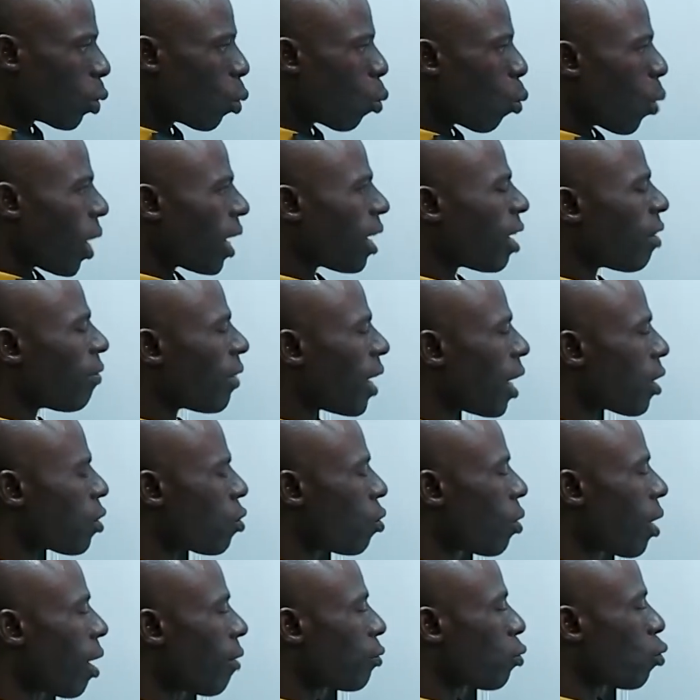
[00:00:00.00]
Whenever
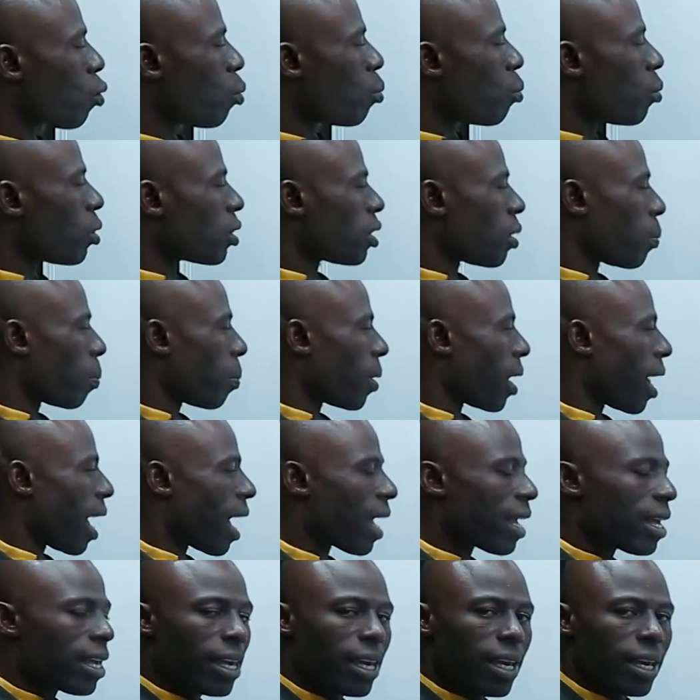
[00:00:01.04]
you have to
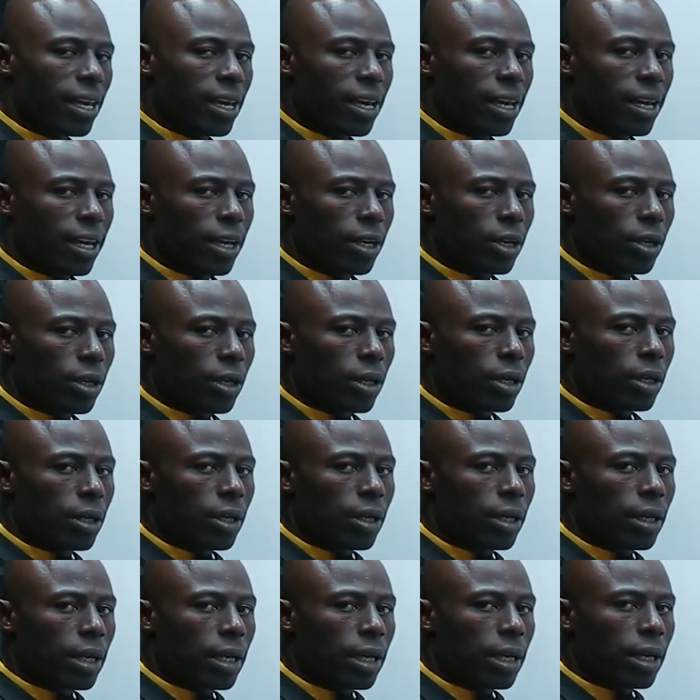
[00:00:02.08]
multiply
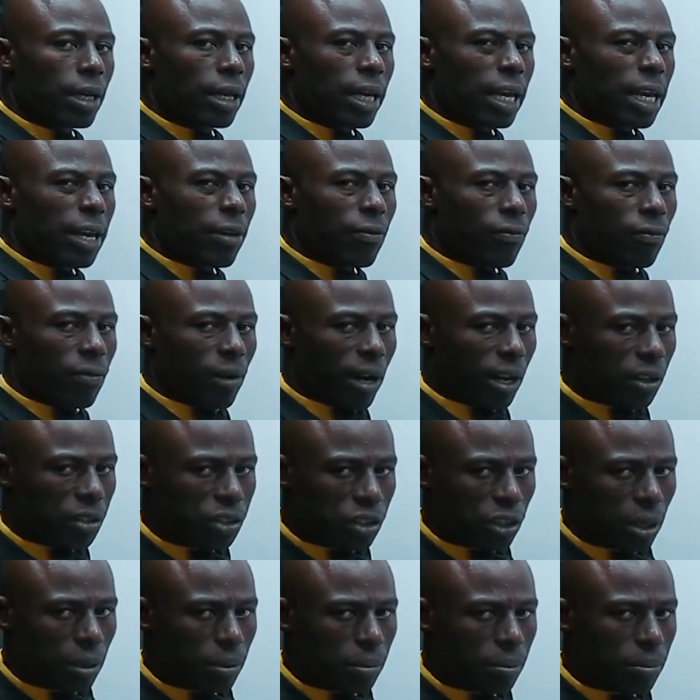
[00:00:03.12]
a
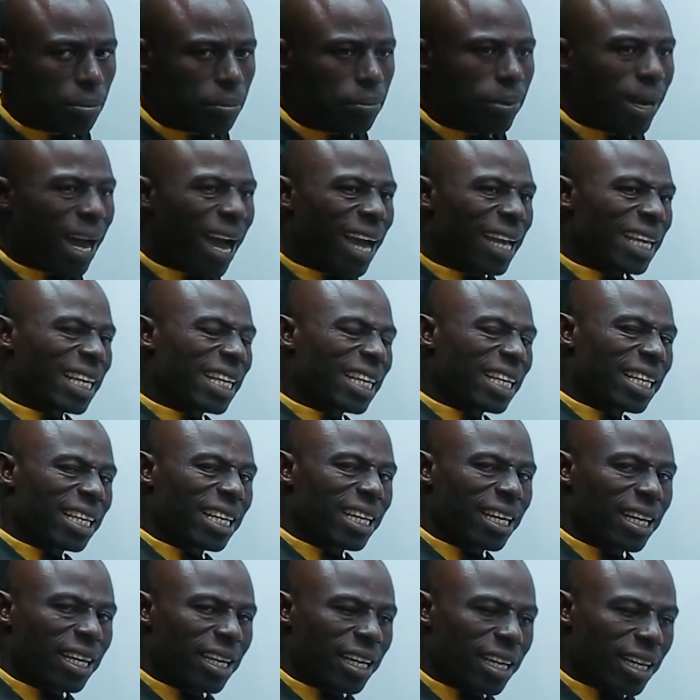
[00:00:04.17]
fraction by
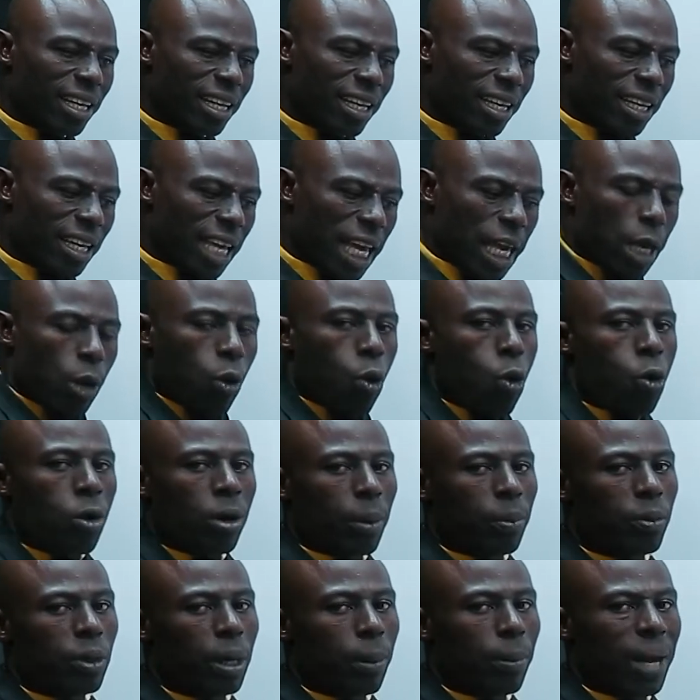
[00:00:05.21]
an
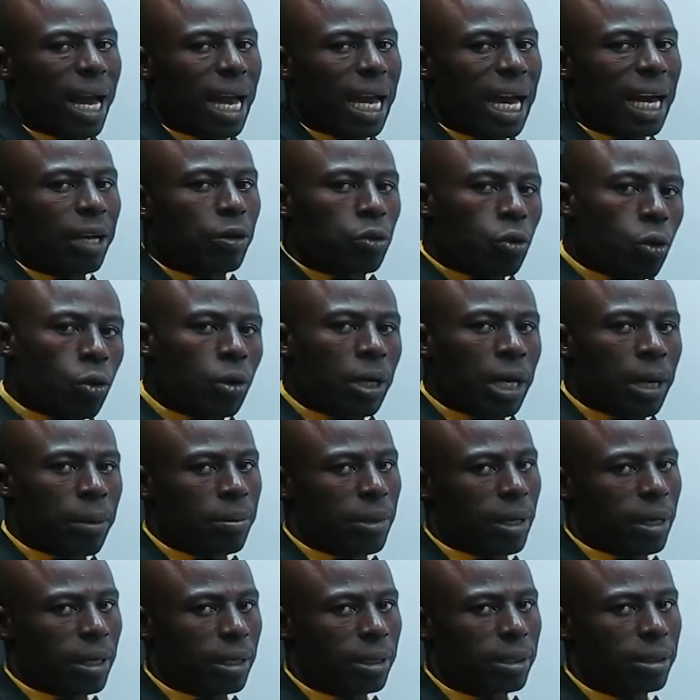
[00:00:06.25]
whole
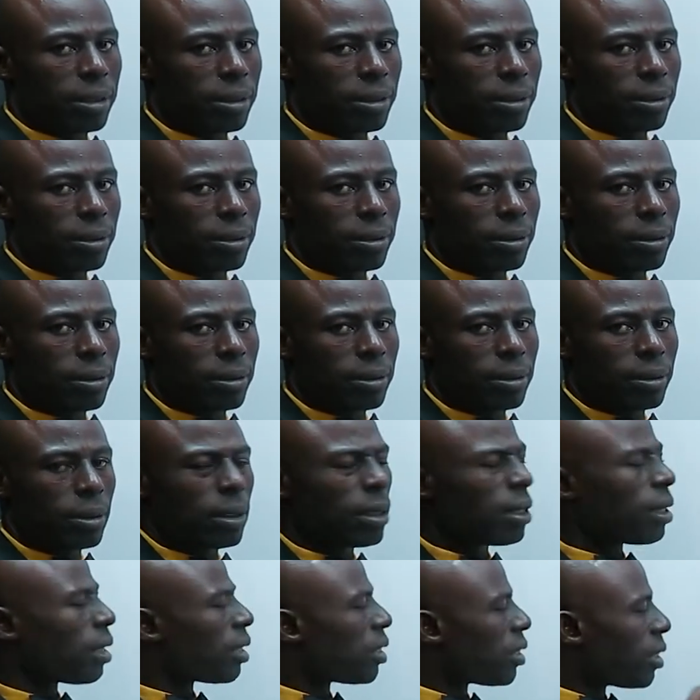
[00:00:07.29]
number,
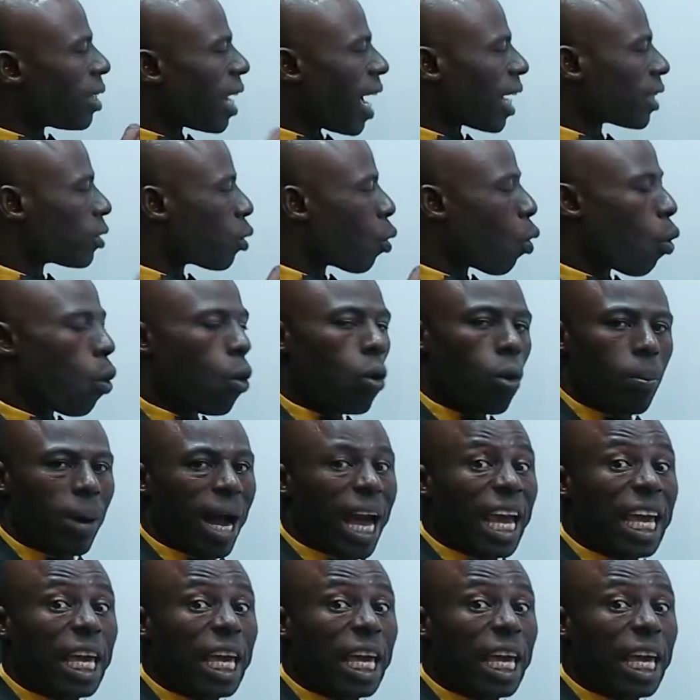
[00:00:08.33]
that whole